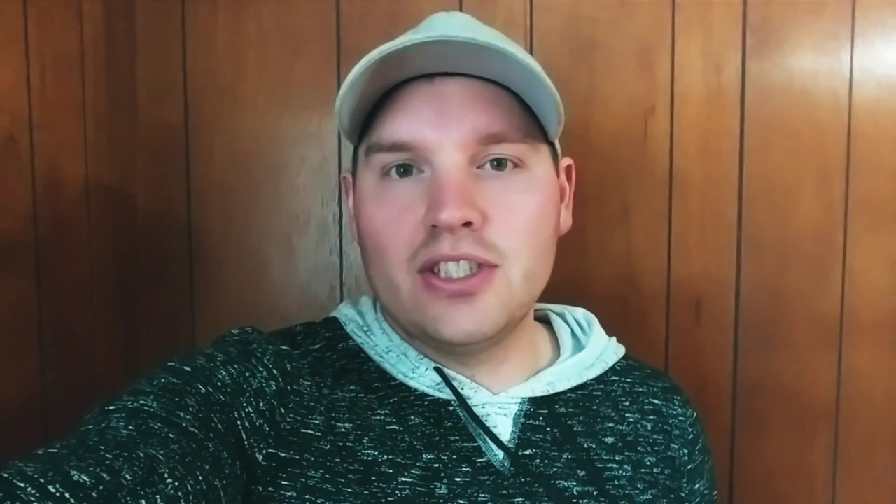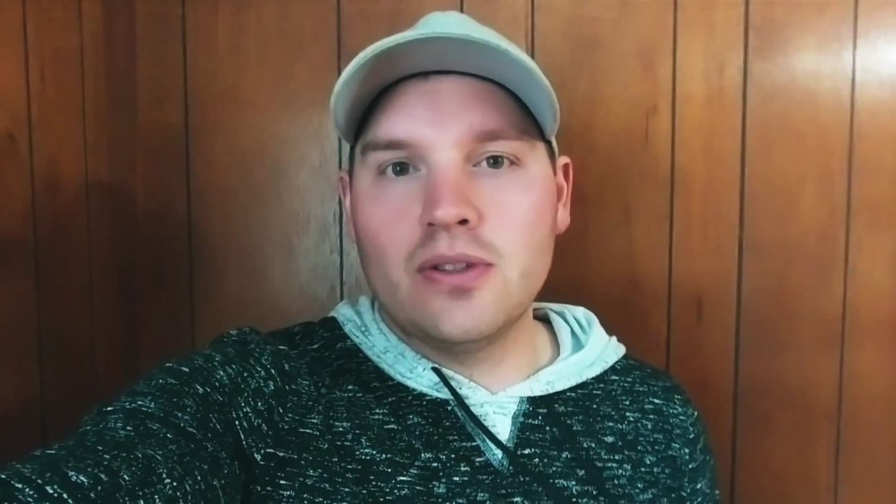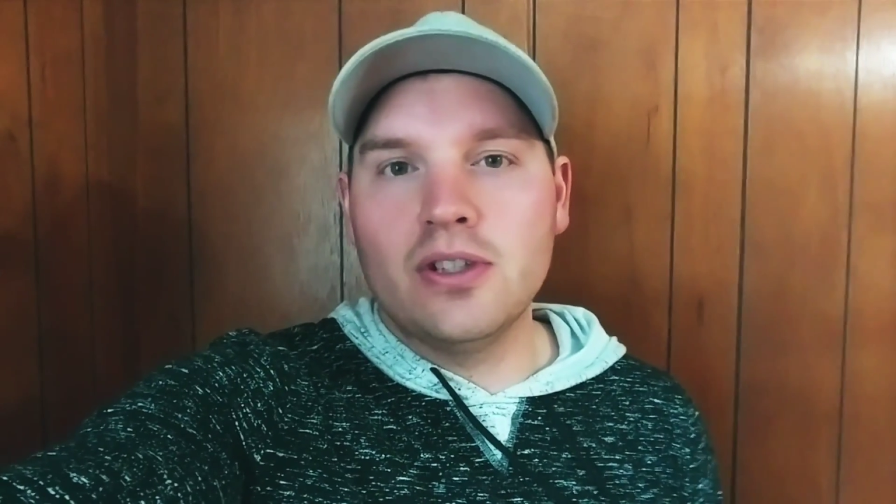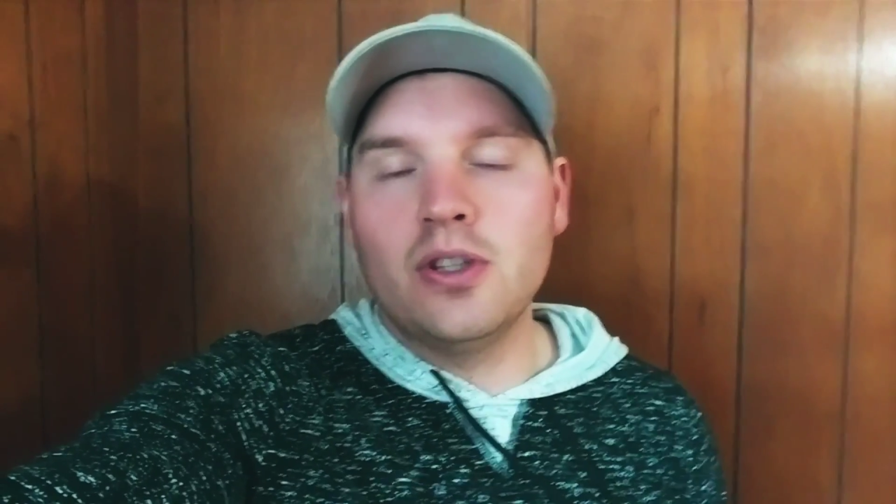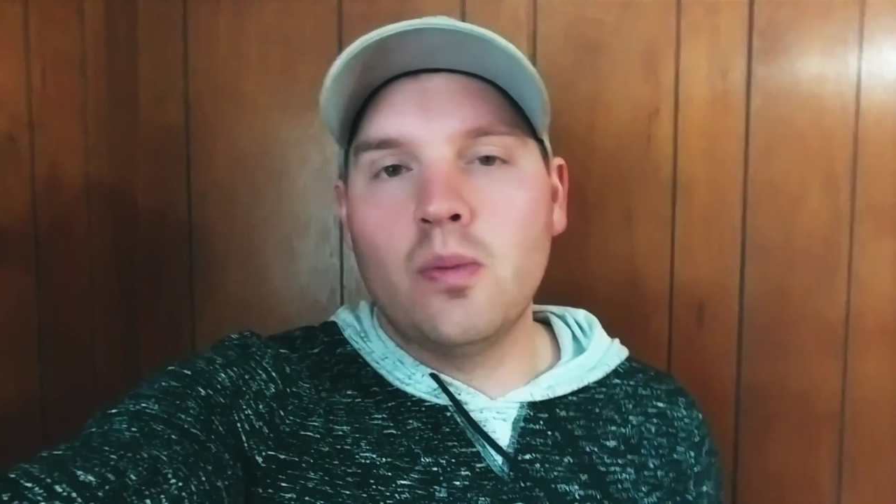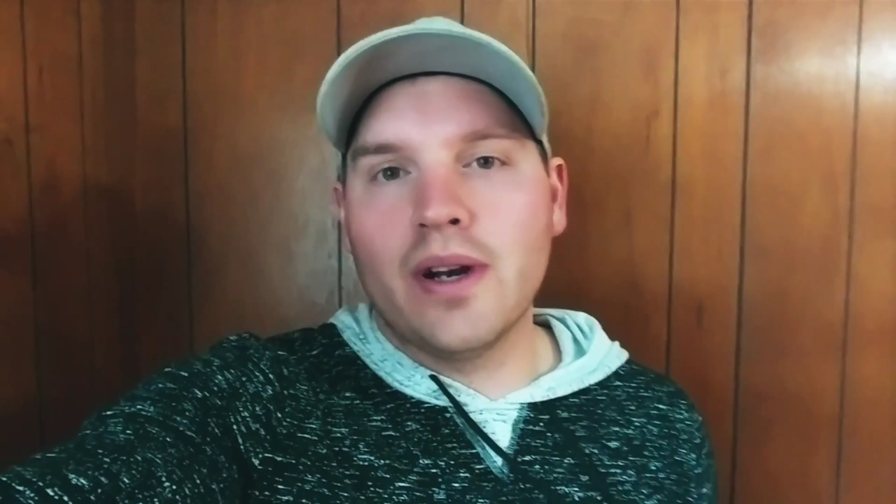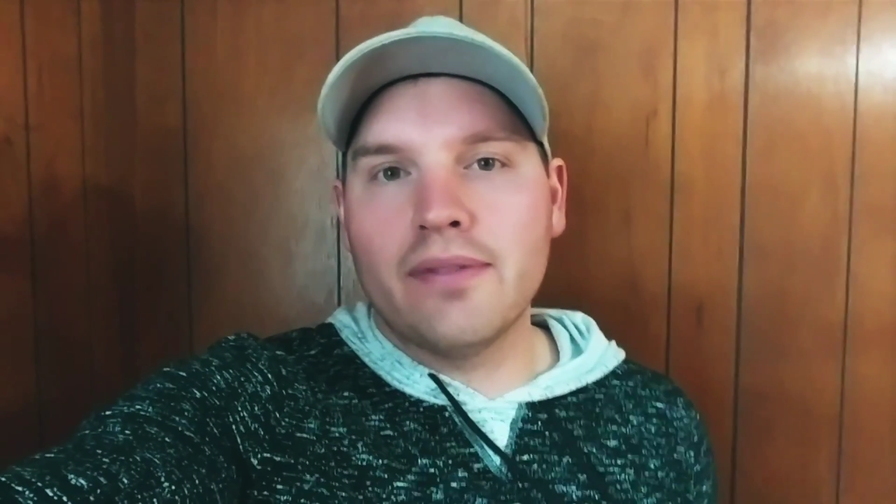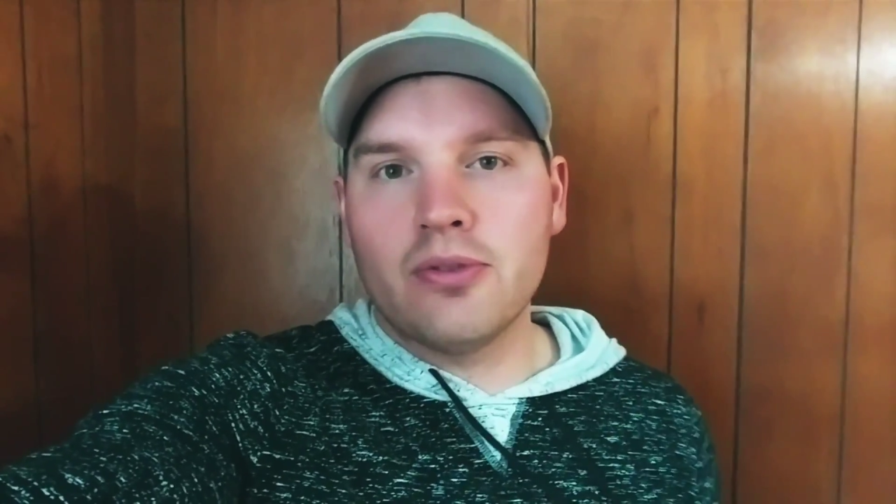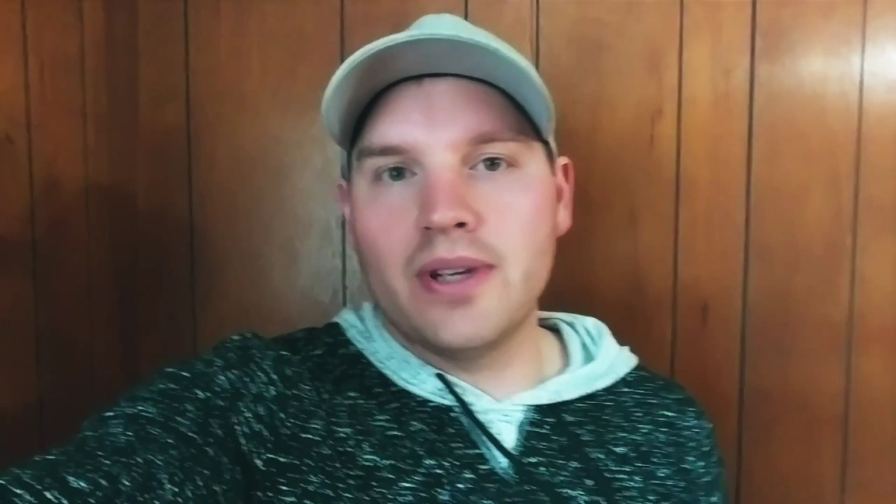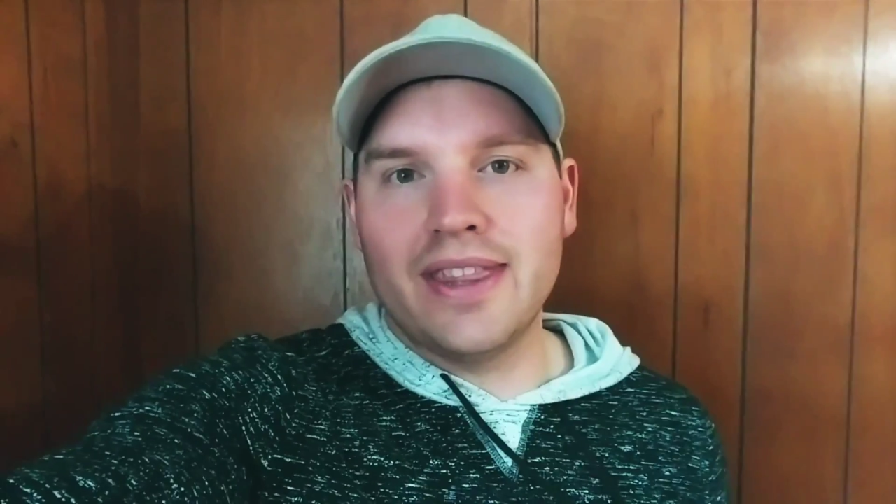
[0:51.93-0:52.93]
you can do one
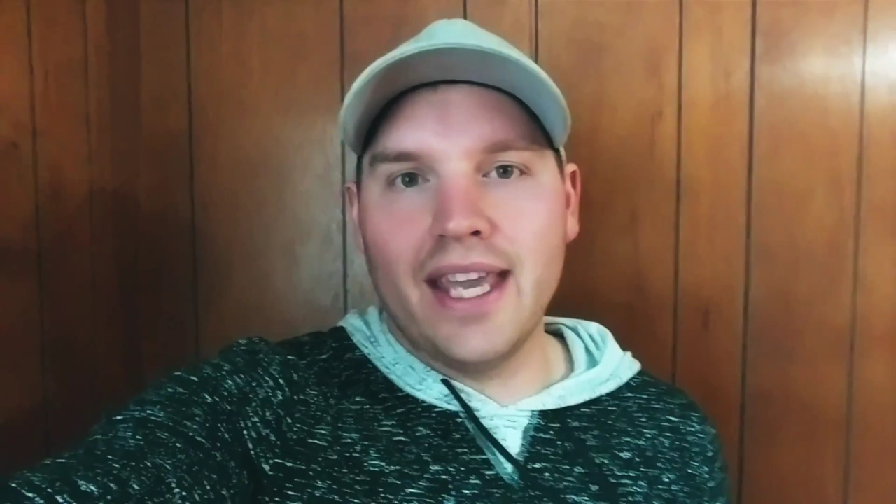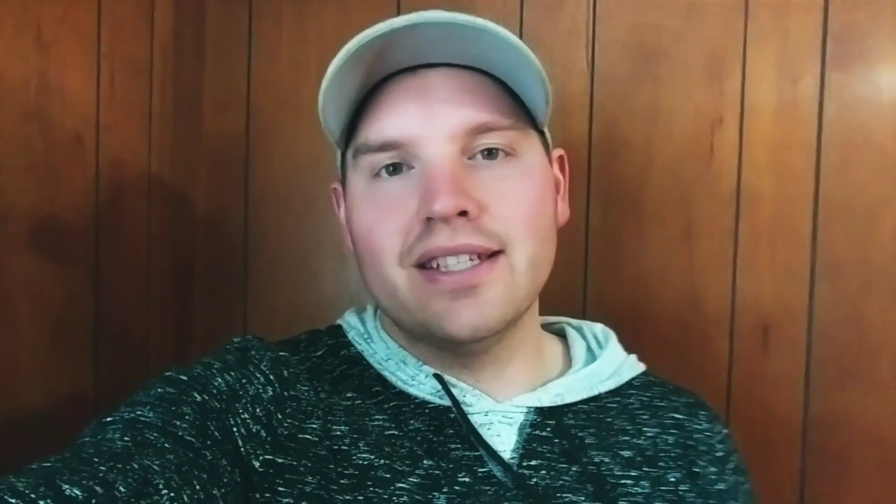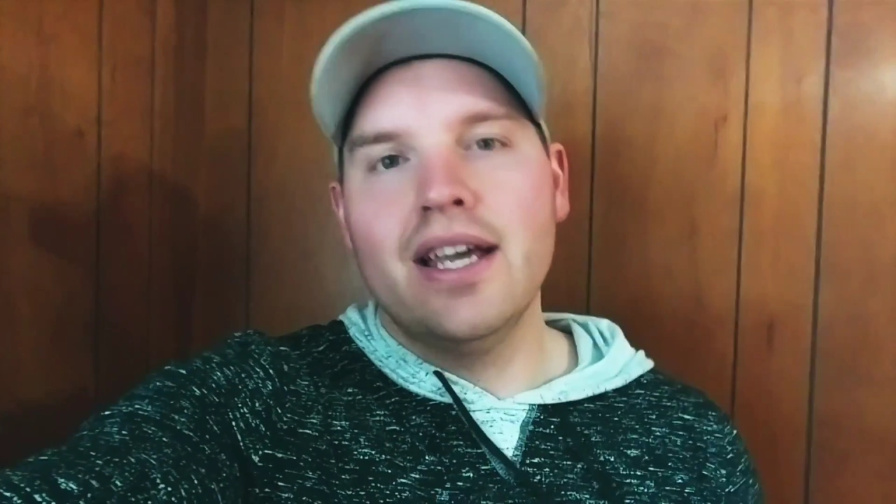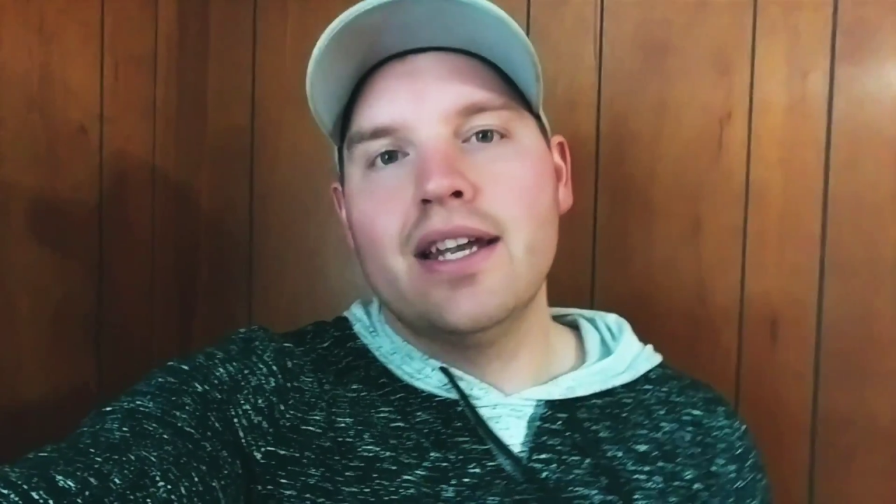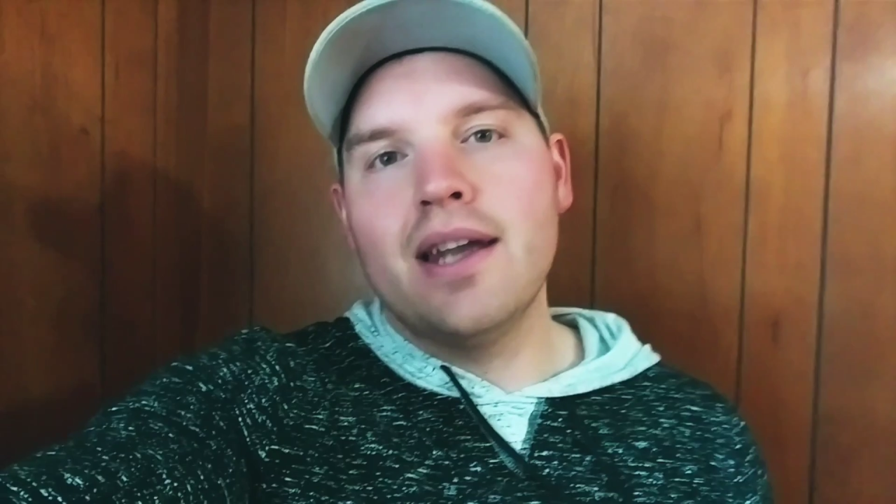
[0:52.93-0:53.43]
of 3 things.